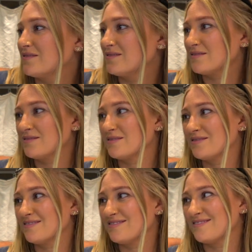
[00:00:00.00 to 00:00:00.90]

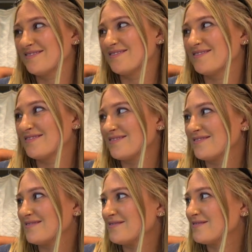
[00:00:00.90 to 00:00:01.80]

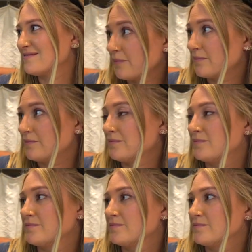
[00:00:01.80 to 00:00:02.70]

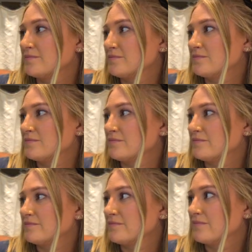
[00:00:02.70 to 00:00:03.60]

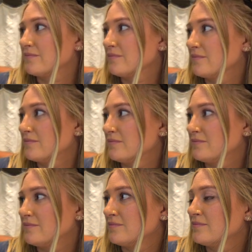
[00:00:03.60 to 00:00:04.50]

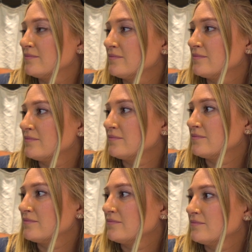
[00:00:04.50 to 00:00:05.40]

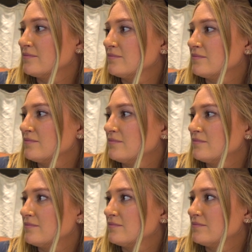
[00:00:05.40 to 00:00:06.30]

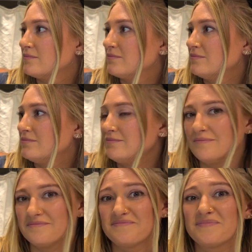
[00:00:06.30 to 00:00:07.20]

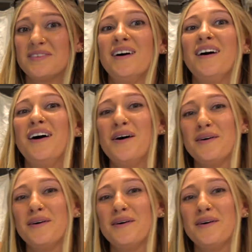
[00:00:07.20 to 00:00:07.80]
[no speech]